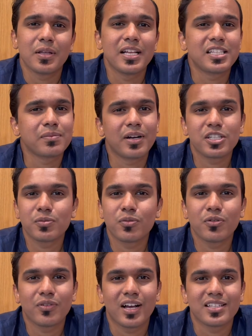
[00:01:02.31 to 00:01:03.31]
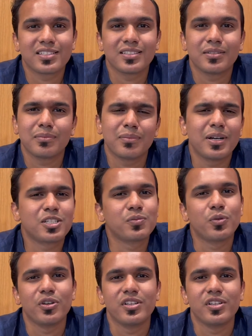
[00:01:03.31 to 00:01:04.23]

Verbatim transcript: It's much more faster, much more